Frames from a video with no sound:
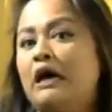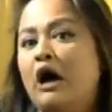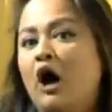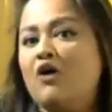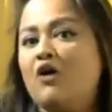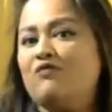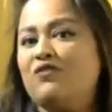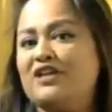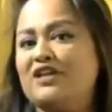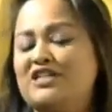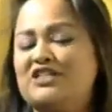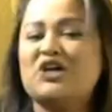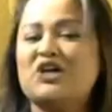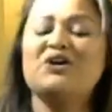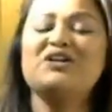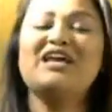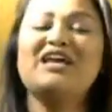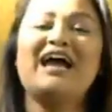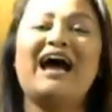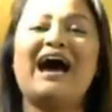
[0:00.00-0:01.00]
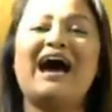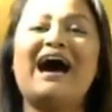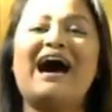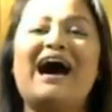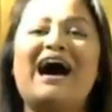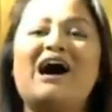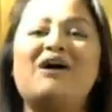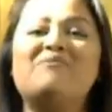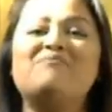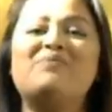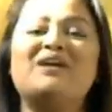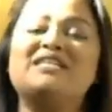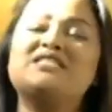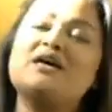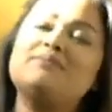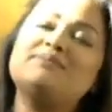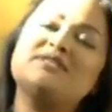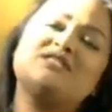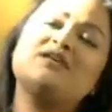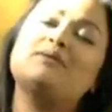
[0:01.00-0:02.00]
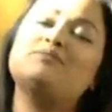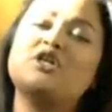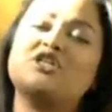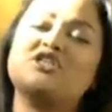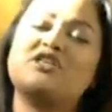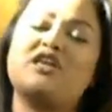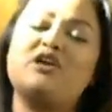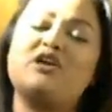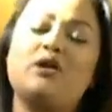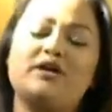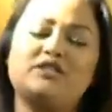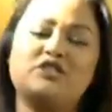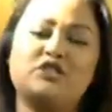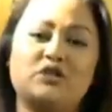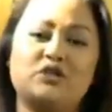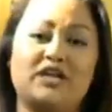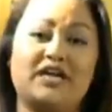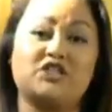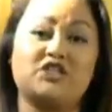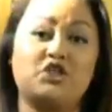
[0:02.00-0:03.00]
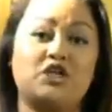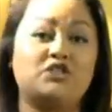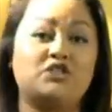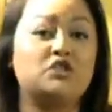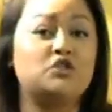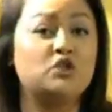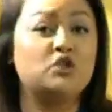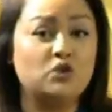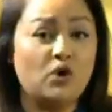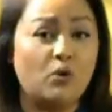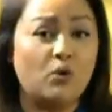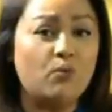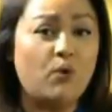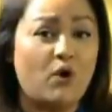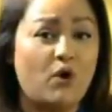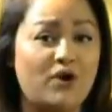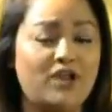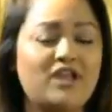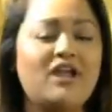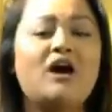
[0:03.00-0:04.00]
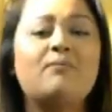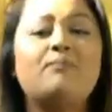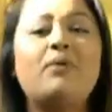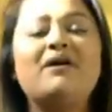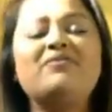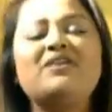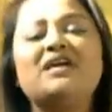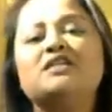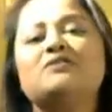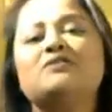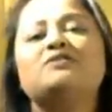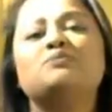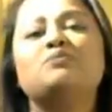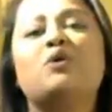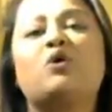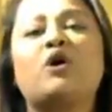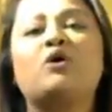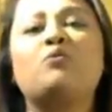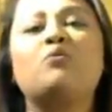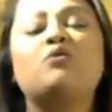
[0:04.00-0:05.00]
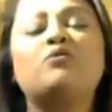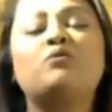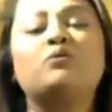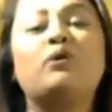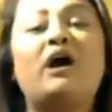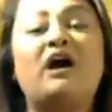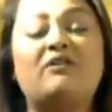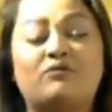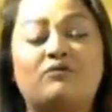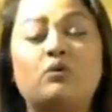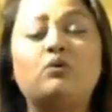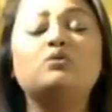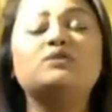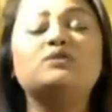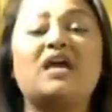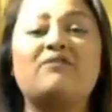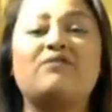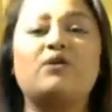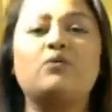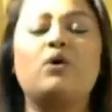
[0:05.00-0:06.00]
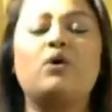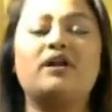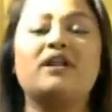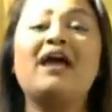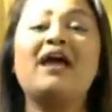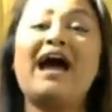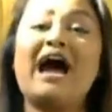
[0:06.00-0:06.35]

Hopefully you don't. Um, but in terms of subjects that you'd like to do next year. So do not worry. By the end of tomorrow, we'll, we'll have called everyone.